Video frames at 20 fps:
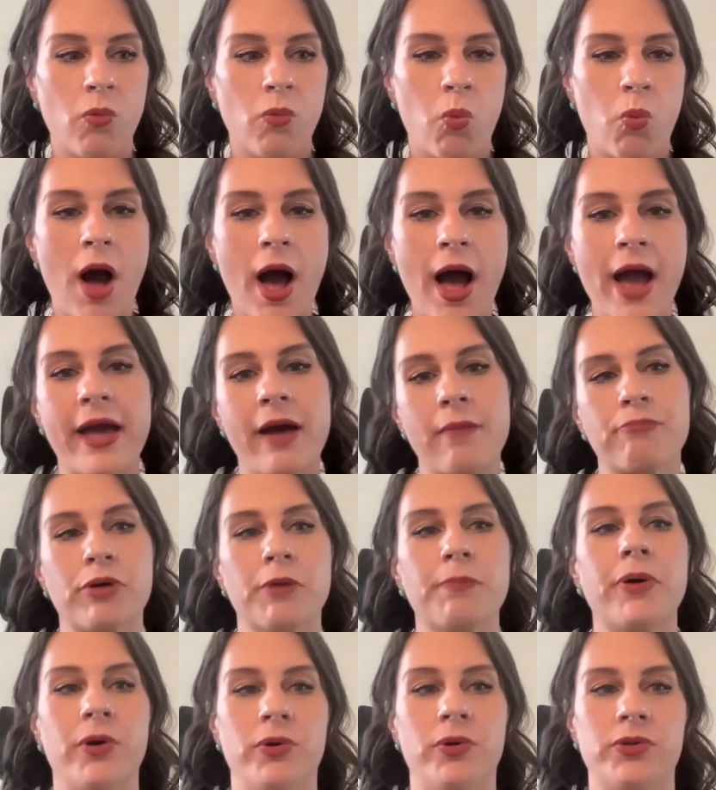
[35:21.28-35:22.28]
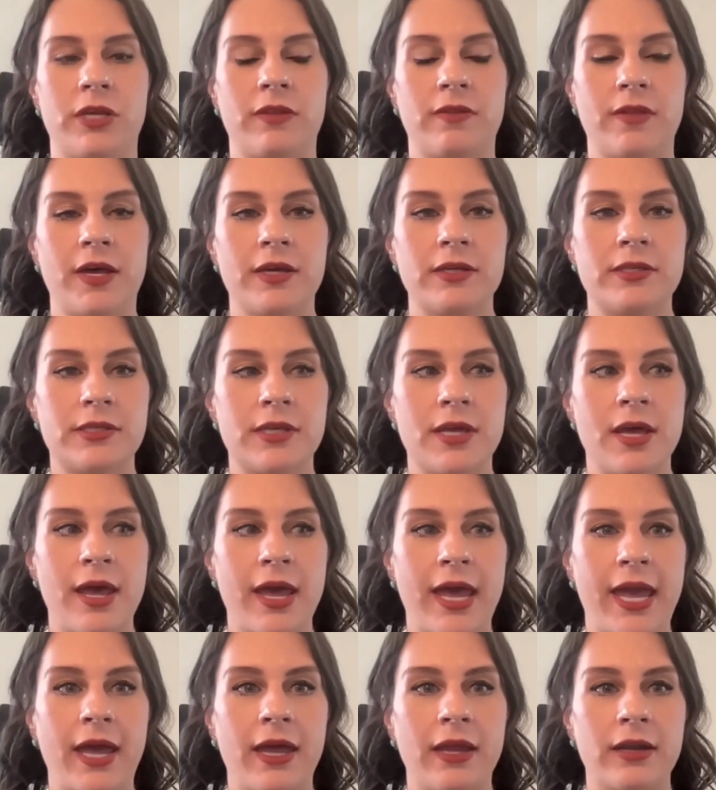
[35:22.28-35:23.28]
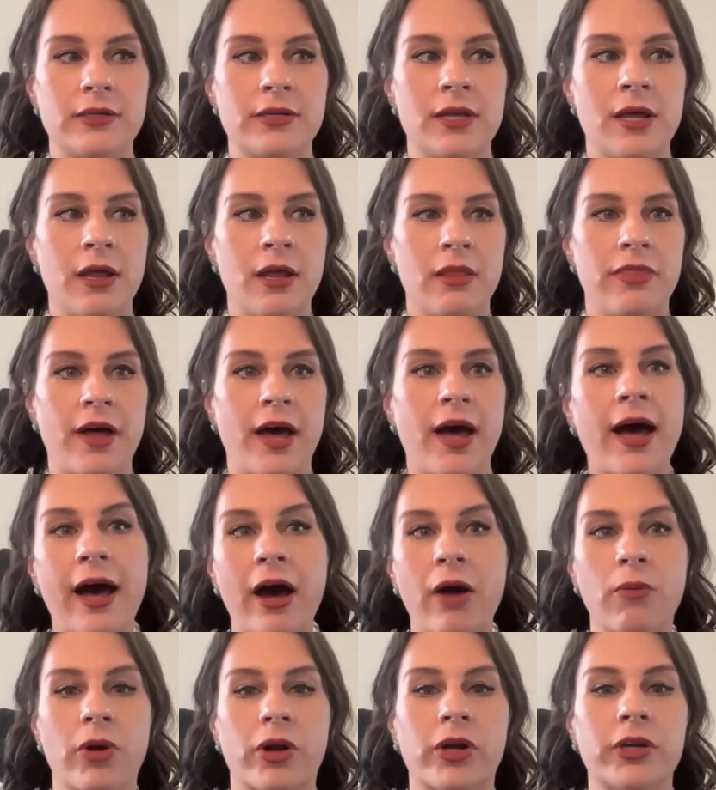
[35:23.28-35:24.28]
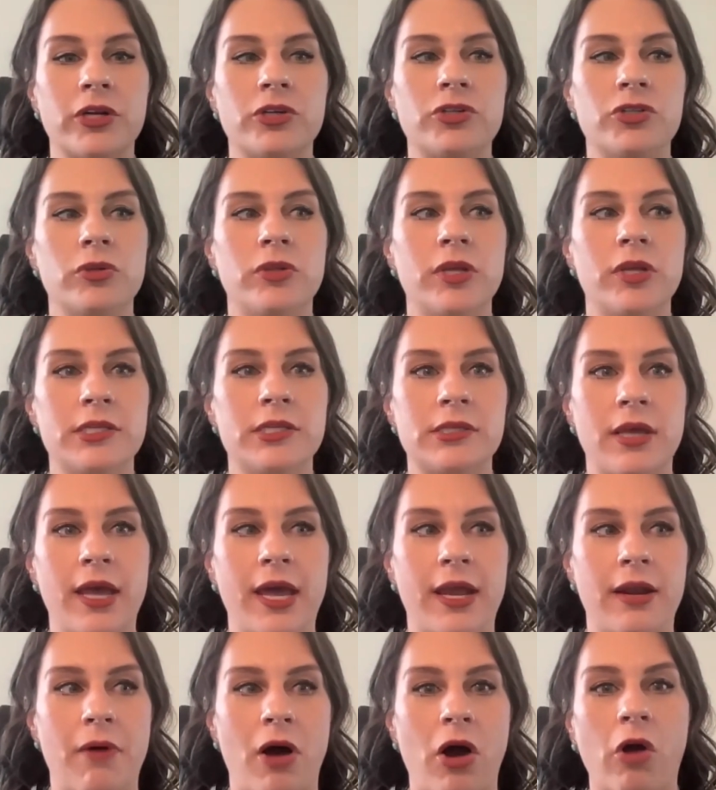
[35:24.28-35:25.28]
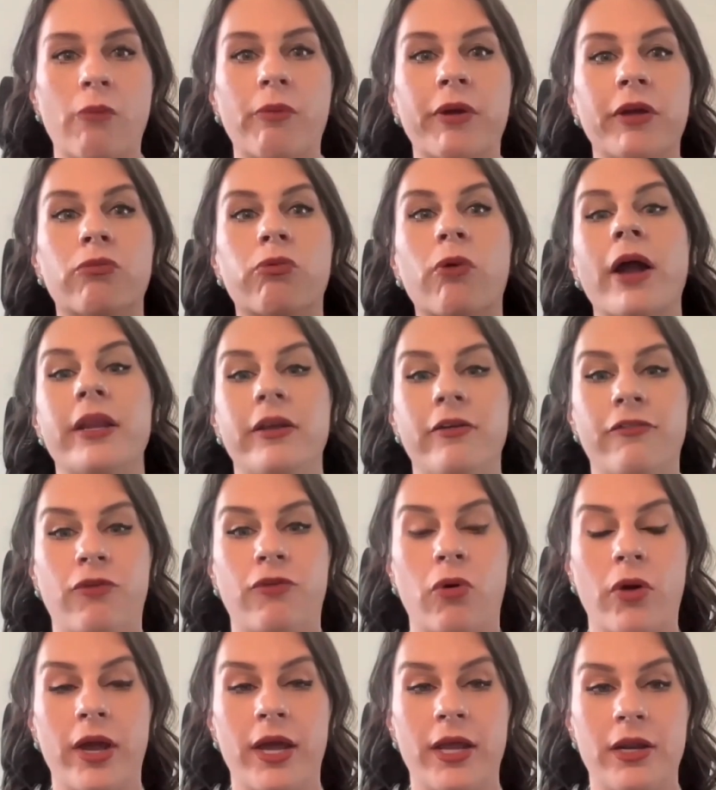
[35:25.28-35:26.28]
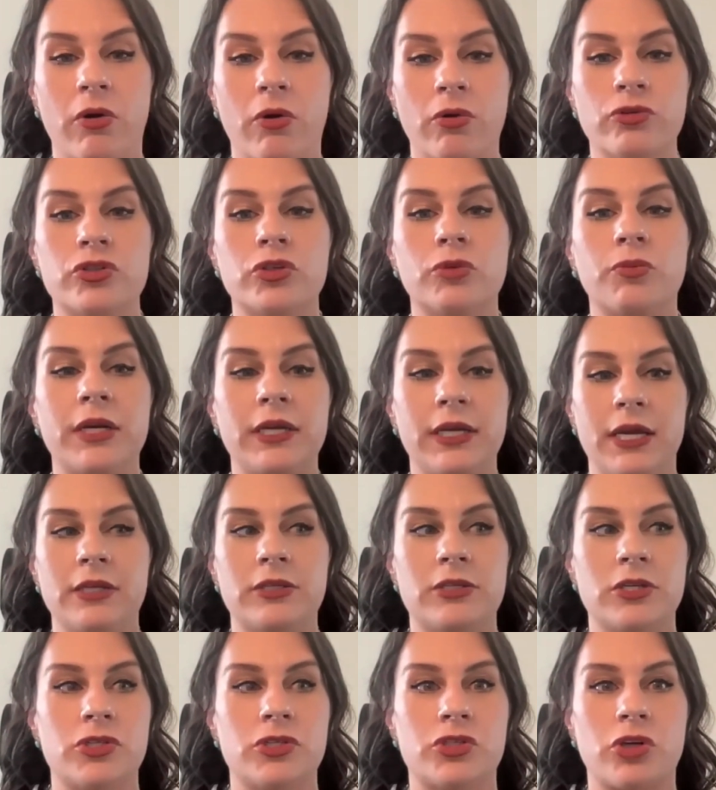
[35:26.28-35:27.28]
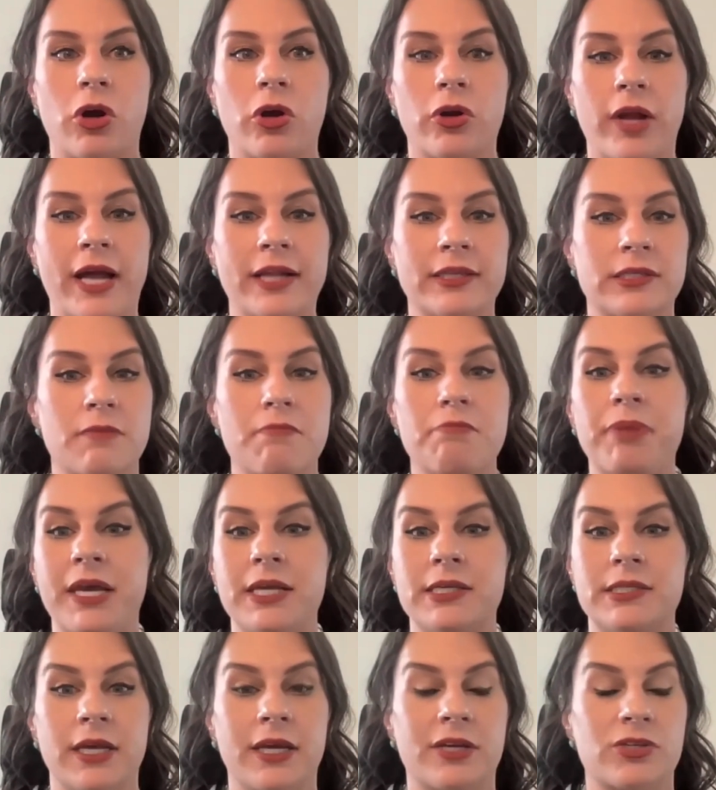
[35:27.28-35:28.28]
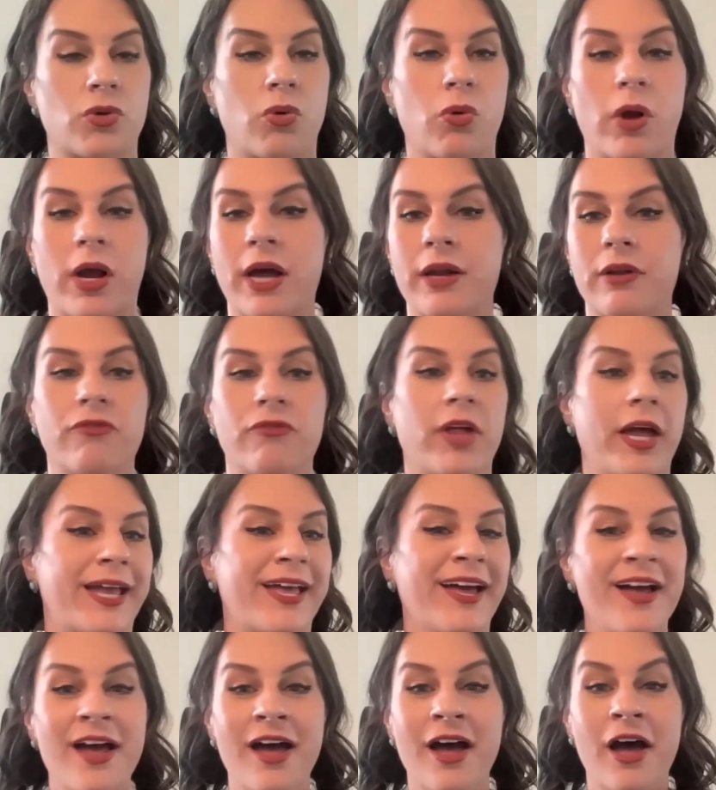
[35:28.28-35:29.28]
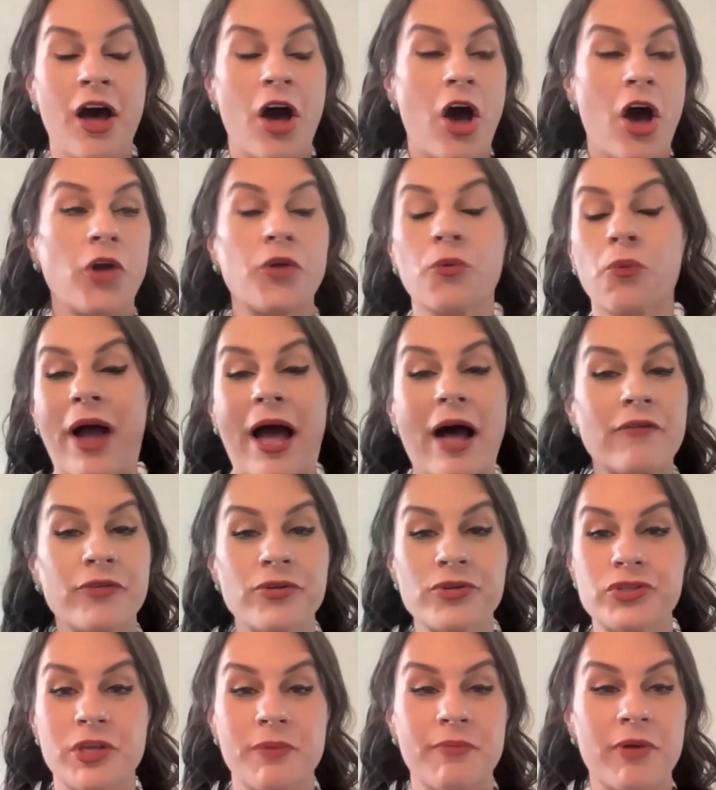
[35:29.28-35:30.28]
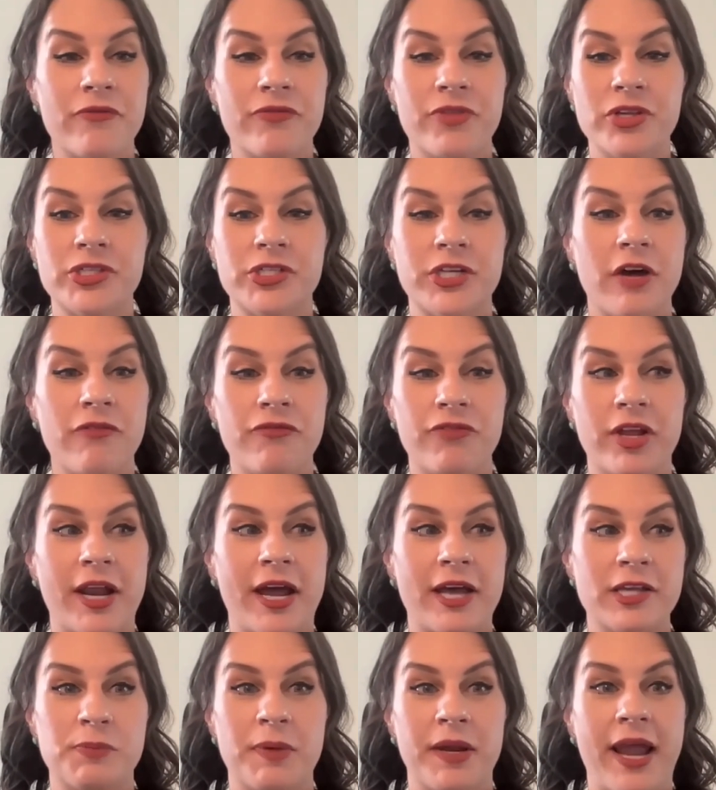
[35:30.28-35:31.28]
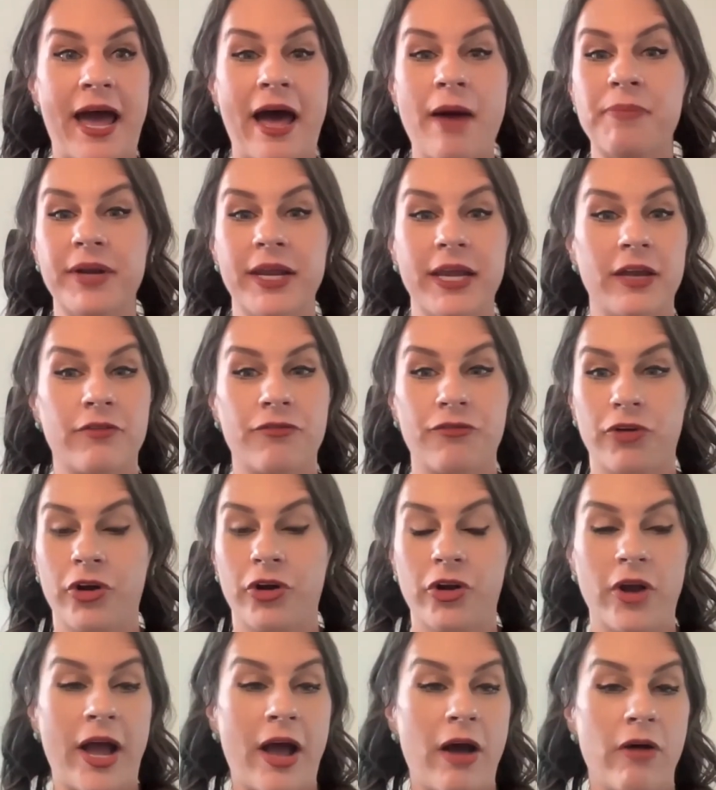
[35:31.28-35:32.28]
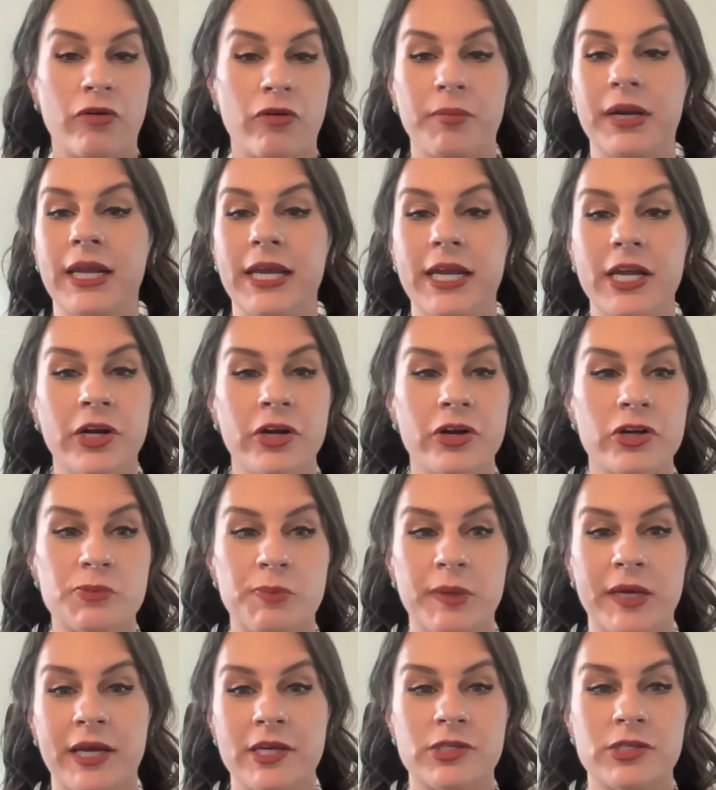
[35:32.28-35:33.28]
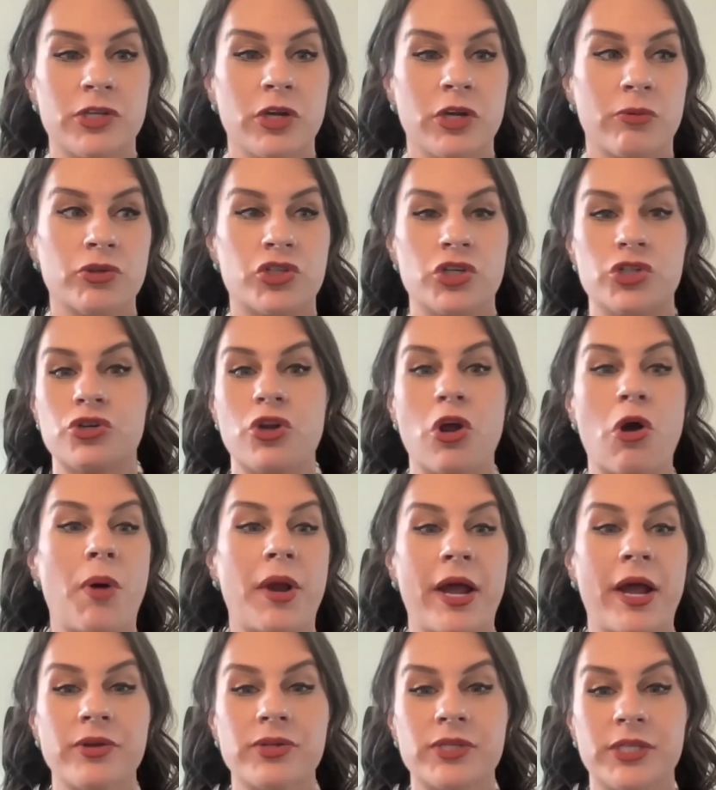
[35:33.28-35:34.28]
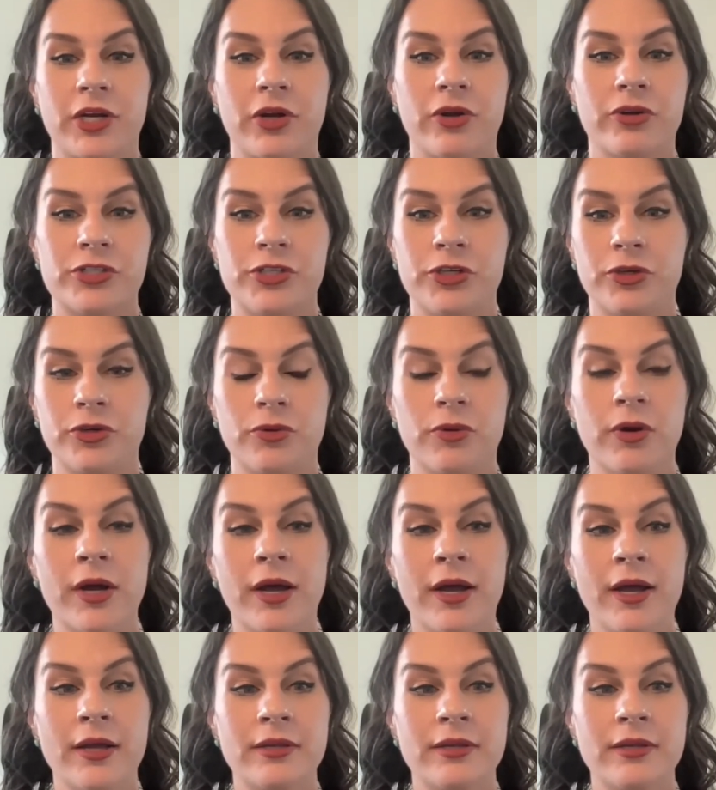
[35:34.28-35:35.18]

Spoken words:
why I'm proposing this and the how we're going to do this. And are we ready for it? Or do we need to start at some basics or kind of like unravel some of the stuff that has been happening for however many years because there was just no one else here to